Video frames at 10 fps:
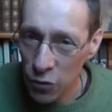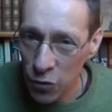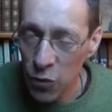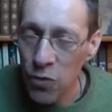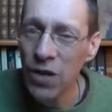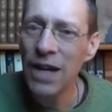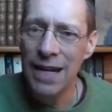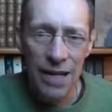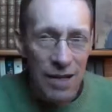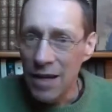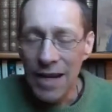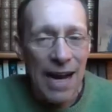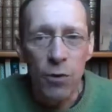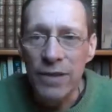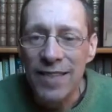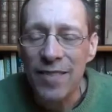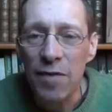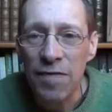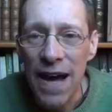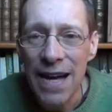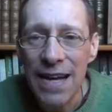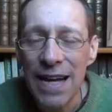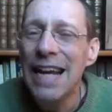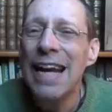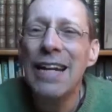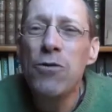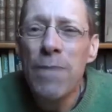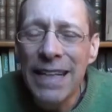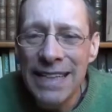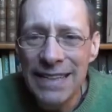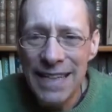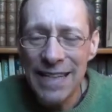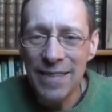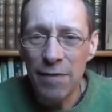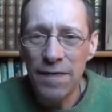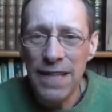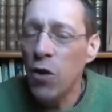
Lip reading: So, to avoid stumbling on this book of Leviticus,